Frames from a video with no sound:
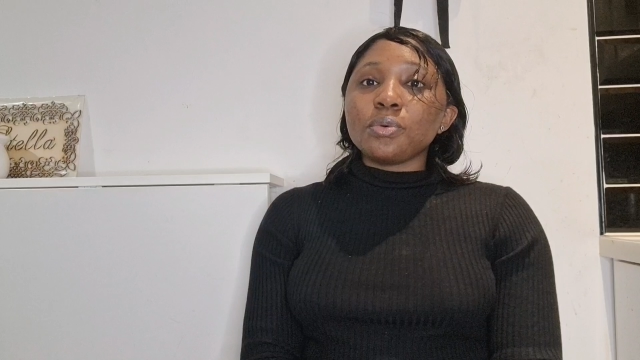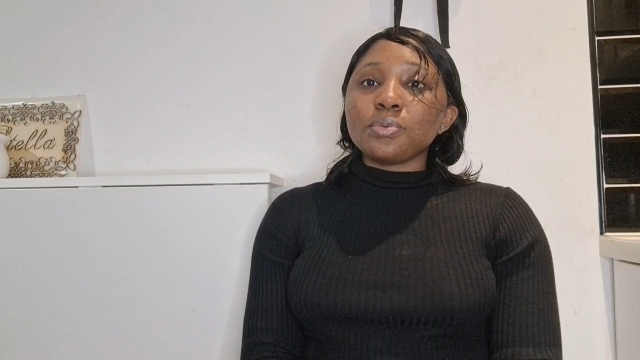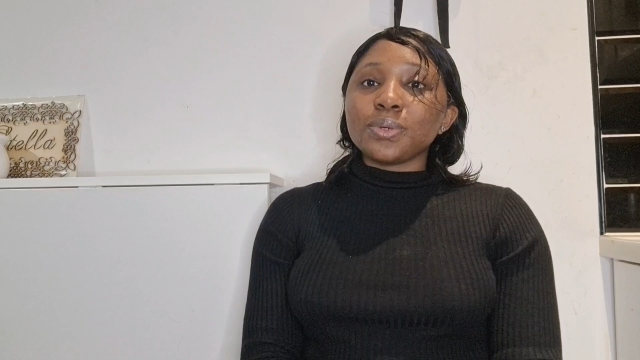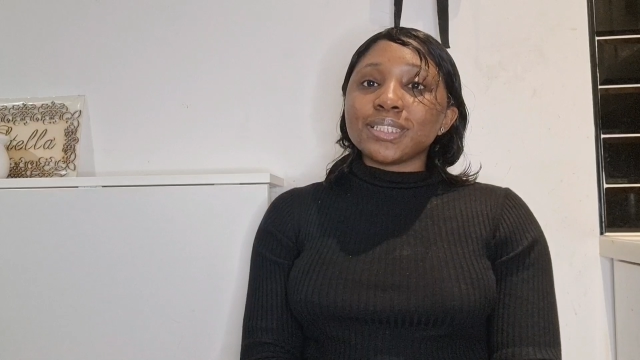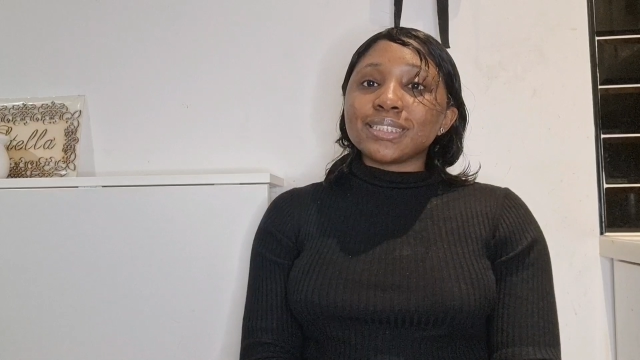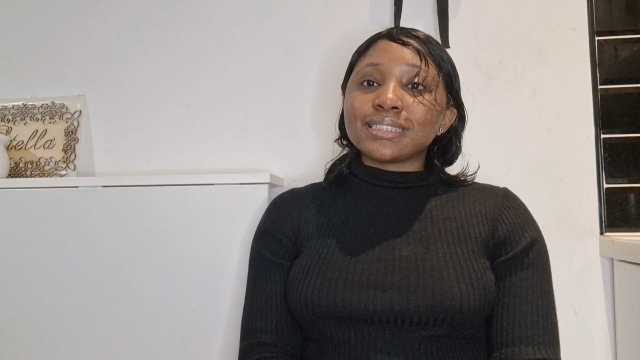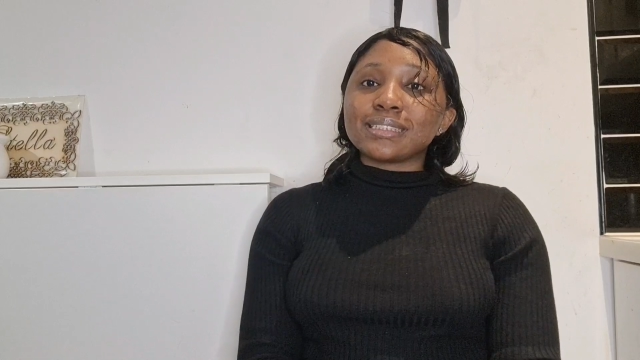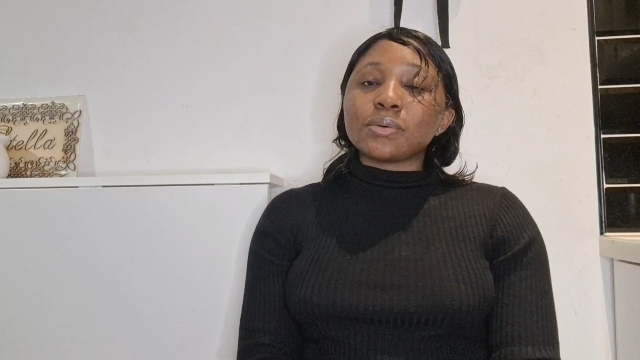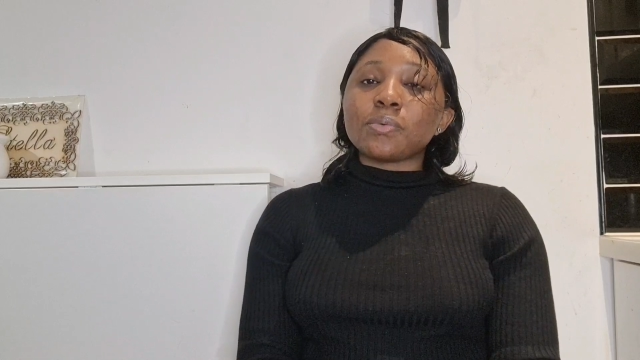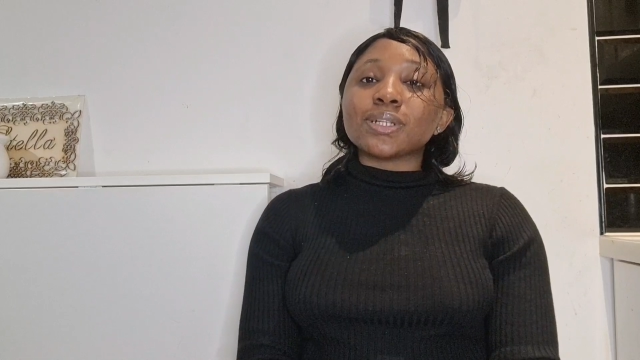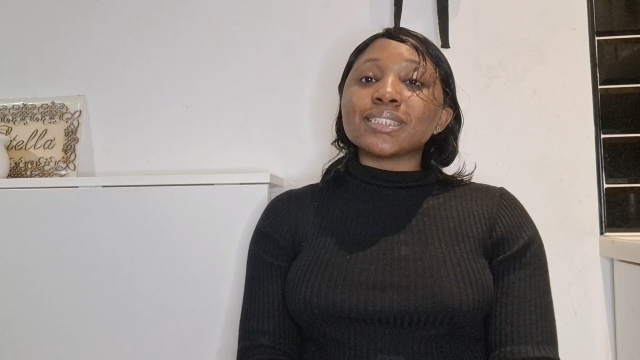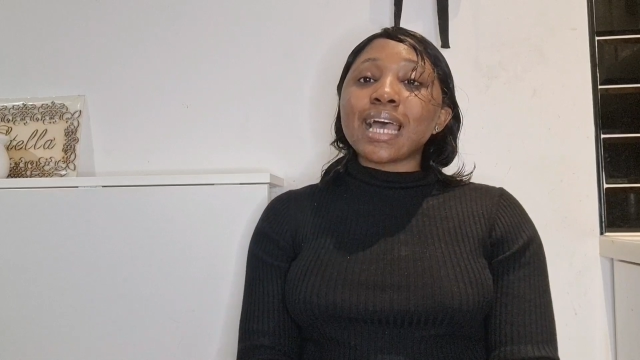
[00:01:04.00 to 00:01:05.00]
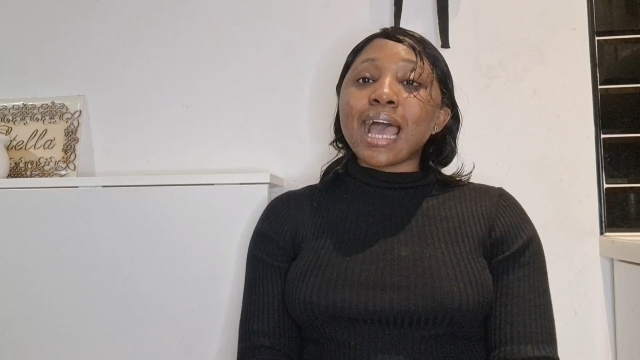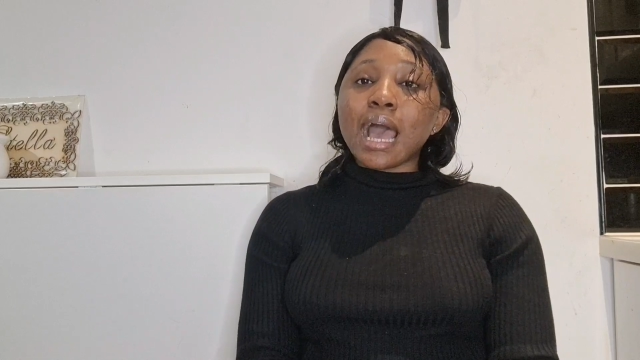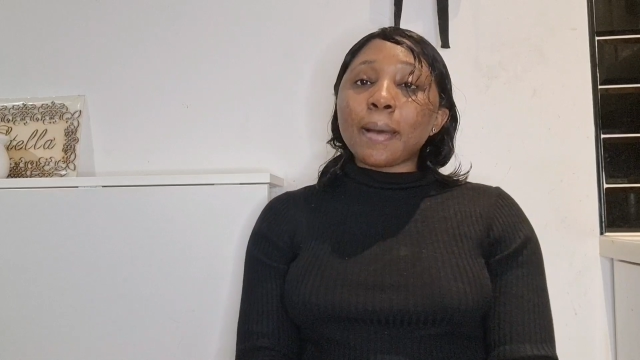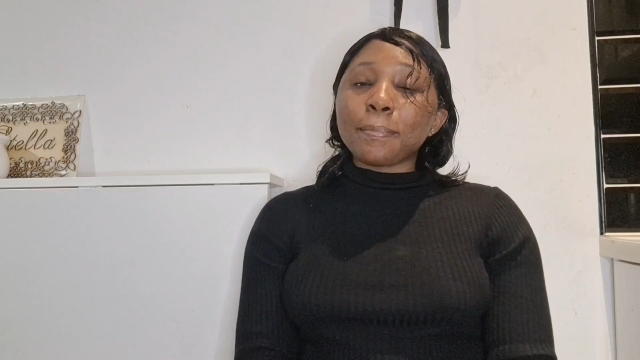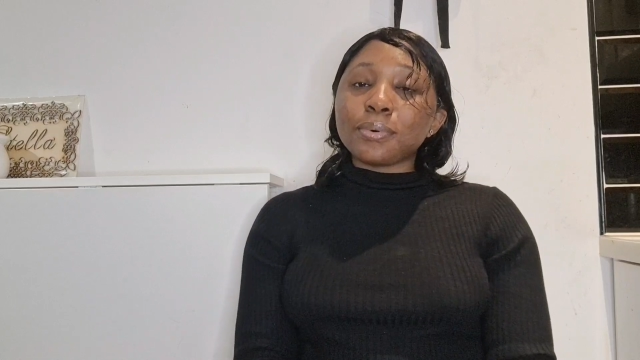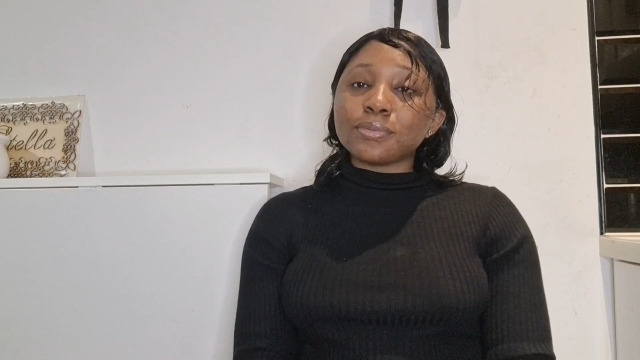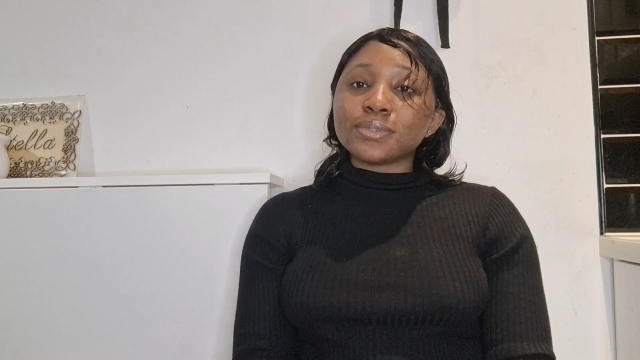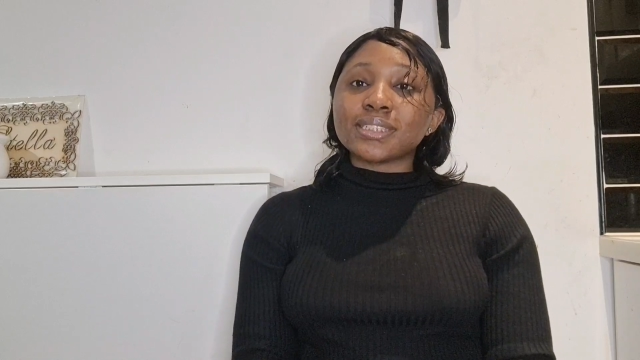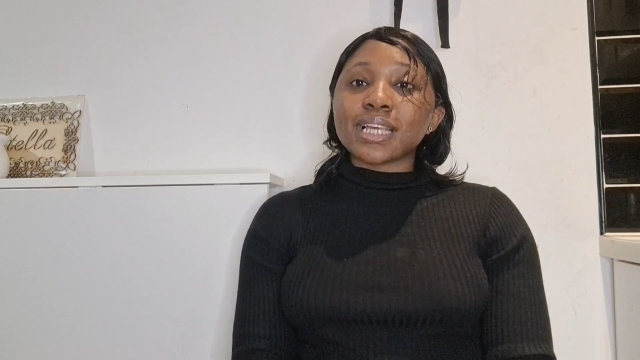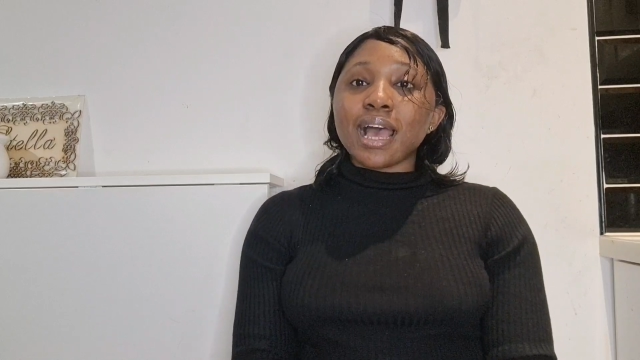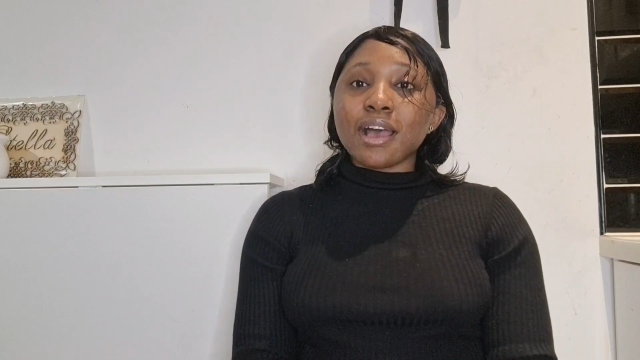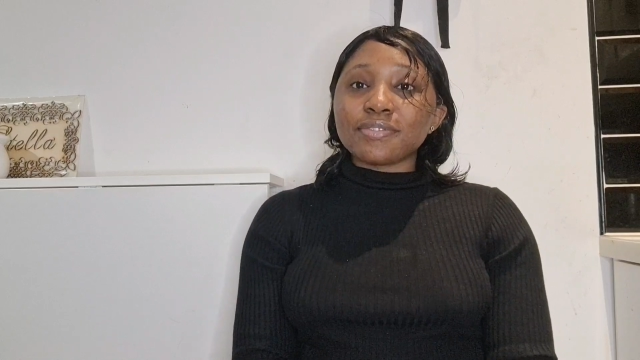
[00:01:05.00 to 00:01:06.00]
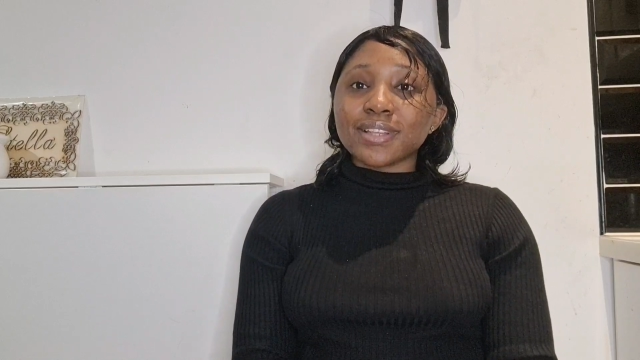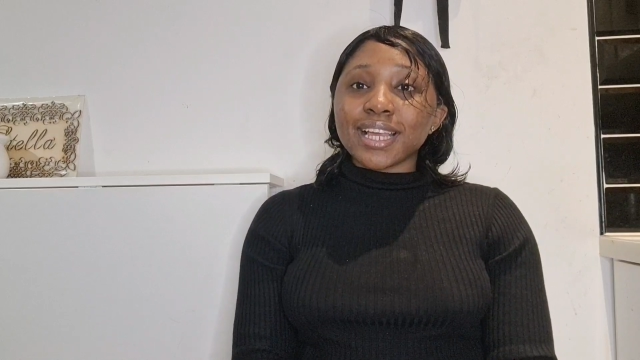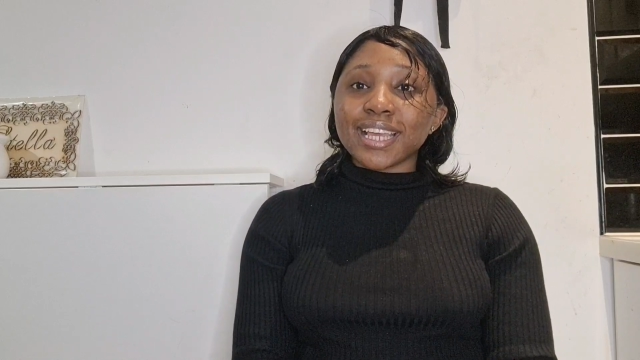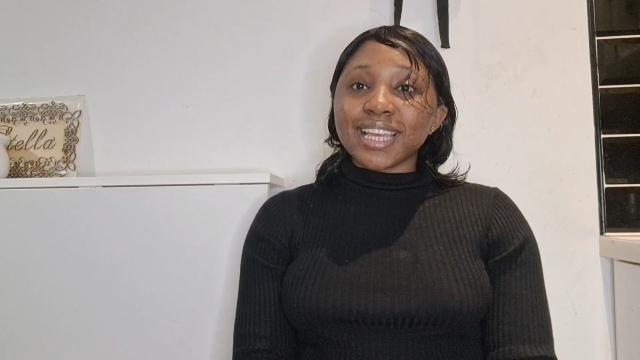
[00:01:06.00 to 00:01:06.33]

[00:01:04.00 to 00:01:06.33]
with what happens after